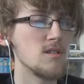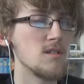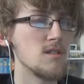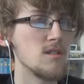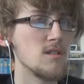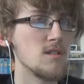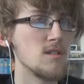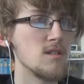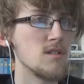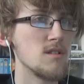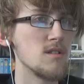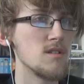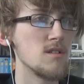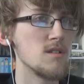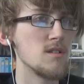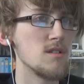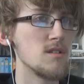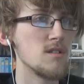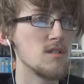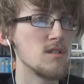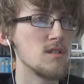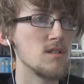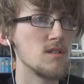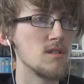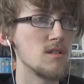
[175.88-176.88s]

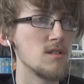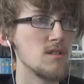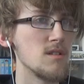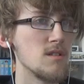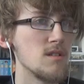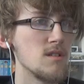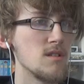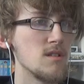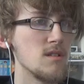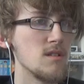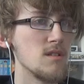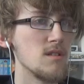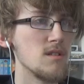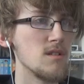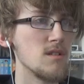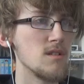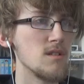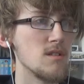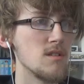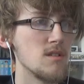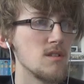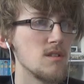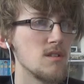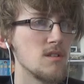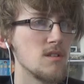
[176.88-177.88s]

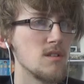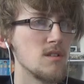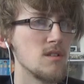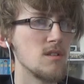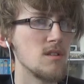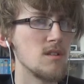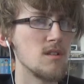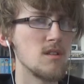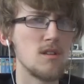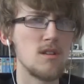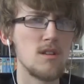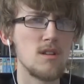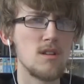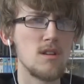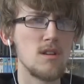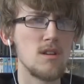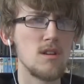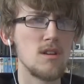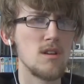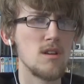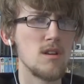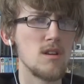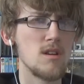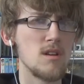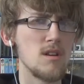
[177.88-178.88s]

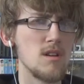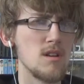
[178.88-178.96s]
(silence)